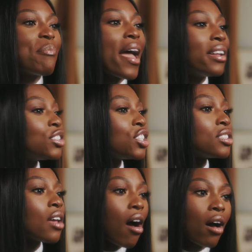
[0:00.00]

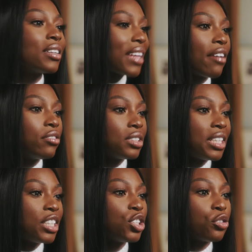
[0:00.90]
Pensions aren't
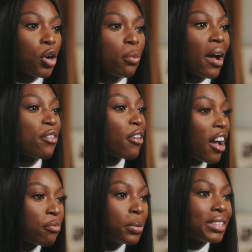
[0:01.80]
guaranteed to grow by
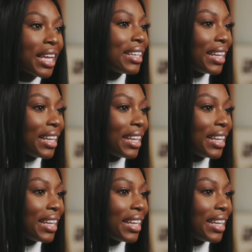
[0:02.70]
5%